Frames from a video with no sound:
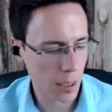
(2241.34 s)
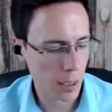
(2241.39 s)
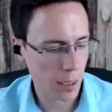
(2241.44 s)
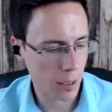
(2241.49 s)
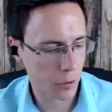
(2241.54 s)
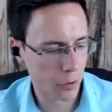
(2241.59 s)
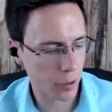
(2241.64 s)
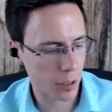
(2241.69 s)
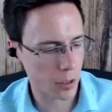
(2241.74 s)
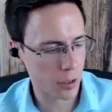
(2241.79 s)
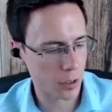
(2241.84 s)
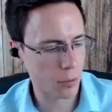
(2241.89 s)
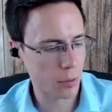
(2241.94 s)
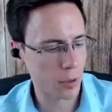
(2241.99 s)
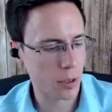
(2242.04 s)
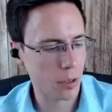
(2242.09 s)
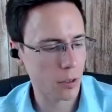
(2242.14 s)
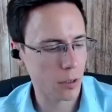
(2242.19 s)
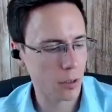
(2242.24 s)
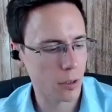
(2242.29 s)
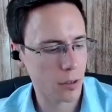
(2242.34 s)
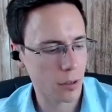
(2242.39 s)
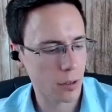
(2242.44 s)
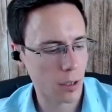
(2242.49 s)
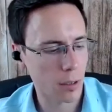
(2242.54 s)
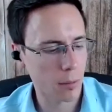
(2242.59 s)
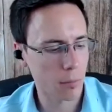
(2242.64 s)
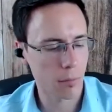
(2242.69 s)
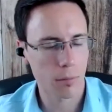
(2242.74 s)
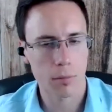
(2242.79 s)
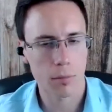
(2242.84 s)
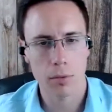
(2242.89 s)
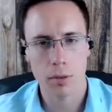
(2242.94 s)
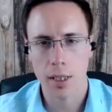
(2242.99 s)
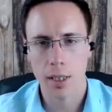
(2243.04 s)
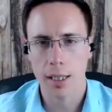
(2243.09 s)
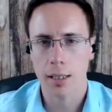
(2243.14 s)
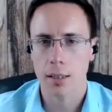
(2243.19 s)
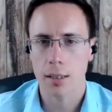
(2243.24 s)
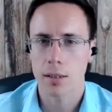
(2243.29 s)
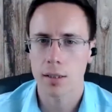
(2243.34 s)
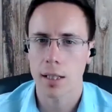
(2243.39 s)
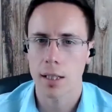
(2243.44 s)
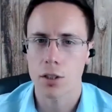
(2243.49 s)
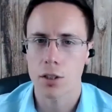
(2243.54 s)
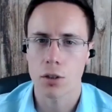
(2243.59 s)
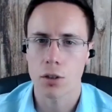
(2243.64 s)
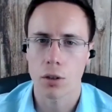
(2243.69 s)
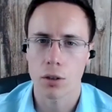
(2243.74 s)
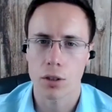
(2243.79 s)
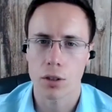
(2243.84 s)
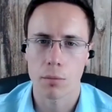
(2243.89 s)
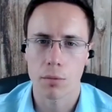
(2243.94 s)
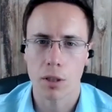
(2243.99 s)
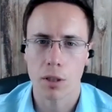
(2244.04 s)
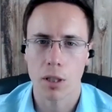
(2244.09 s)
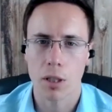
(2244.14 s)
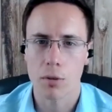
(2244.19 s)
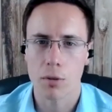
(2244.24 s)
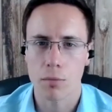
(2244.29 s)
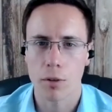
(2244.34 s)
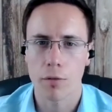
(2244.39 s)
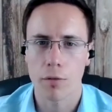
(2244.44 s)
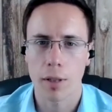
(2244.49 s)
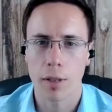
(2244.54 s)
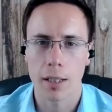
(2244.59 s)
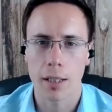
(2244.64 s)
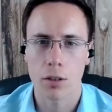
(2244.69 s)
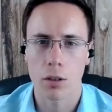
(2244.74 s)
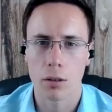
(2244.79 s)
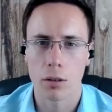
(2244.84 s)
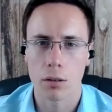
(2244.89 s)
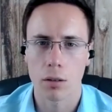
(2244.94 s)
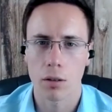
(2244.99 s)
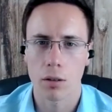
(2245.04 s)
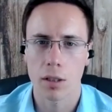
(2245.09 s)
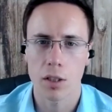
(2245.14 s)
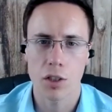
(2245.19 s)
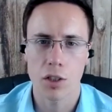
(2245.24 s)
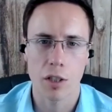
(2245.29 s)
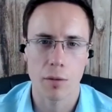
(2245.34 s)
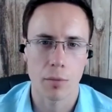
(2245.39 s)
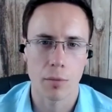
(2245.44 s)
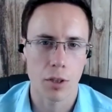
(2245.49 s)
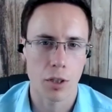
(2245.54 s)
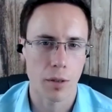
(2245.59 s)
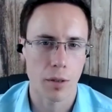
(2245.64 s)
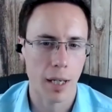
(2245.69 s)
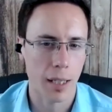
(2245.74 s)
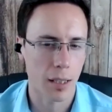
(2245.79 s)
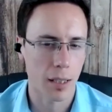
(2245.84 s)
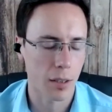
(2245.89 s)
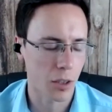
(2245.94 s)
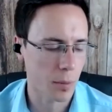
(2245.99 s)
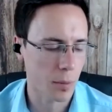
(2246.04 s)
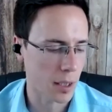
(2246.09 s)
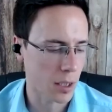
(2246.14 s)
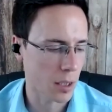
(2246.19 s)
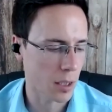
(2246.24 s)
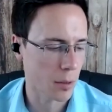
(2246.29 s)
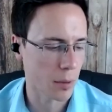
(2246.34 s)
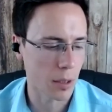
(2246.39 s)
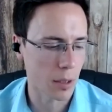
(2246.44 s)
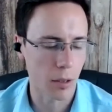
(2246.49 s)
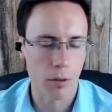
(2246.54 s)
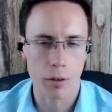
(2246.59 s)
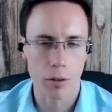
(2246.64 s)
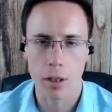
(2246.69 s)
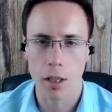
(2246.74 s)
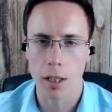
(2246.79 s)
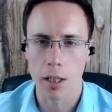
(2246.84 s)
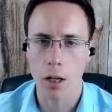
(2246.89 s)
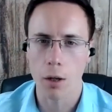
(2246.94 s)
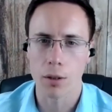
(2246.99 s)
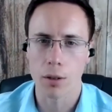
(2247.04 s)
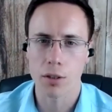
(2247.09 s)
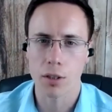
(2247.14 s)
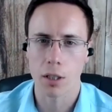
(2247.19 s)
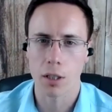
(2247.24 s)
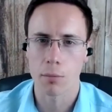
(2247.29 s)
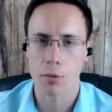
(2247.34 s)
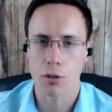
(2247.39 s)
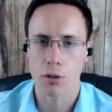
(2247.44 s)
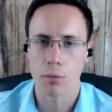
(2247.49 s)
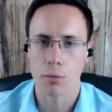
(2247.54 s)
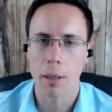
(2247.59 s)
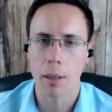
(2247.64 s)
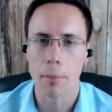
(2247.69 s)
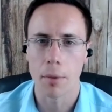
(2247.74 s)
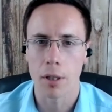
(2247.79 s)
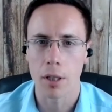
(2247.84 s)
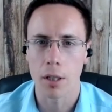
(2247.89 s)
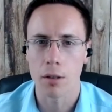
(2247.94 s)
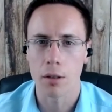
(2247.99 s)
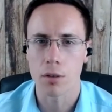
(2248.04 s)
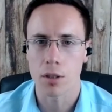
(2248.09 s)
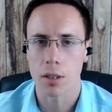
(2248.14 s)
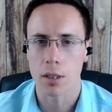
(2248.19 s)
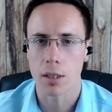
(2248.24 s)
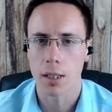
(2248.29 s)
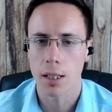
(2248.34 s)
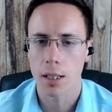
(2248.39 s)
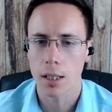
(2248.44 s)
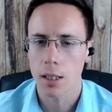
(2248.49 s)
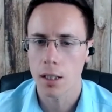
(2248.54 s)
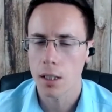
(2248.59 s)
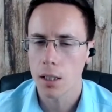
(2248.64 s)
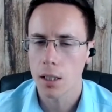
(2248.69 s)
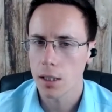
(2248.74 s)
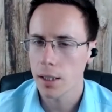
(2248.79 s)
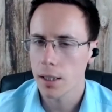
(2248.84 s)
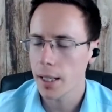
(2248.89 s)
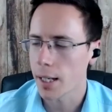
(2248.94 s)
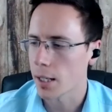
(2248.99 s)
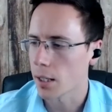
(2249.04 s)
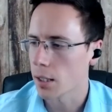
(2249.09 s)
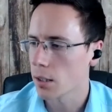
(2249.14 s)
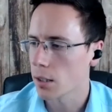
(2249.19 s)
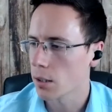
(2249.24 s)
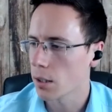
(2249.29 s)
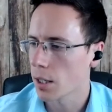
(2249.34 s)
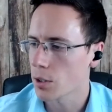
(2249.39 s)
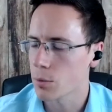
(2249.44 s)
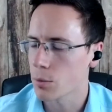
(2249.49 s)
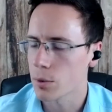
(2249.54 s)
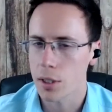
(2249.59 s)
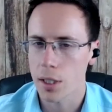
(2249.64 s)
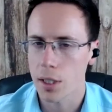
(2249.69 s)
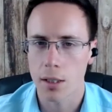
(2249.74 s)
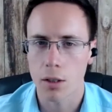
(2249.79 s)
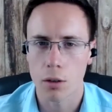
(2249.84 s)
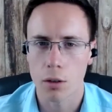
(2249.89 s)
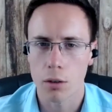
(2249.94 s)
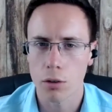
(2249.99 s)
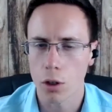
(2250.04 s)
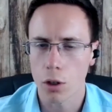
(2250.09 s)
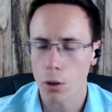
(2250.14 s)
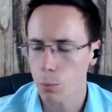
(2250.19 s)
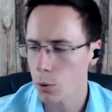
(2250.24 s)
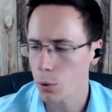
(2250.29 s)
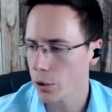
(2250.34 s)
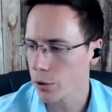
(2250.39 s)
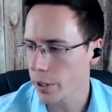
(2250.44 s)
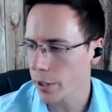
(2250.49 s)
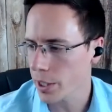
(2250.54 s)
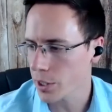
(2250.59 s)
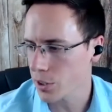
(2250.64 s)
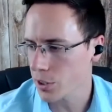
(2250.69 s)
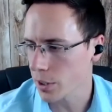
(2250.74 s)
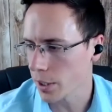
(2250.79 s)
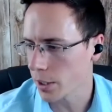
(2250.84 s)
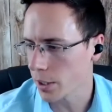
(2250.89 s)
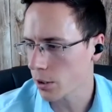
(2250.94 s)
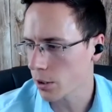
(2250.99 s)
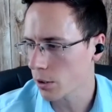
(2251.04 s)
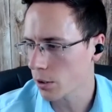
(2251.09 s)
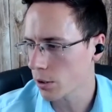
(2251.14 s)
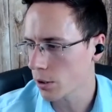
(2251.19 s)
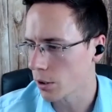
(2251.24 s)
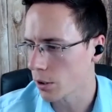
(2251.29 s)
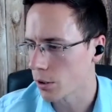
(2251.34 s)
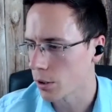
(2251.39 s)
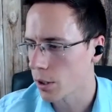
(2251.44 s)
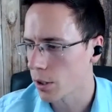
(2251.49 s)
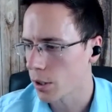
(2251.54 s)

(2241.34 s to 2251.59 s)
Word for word: I agree. It's always good to time take take stock sometimes and reflect on on the achievements you had, and especially when you're in, in lower times to remember those. And yeah, as we say, not not procrastinate. Good.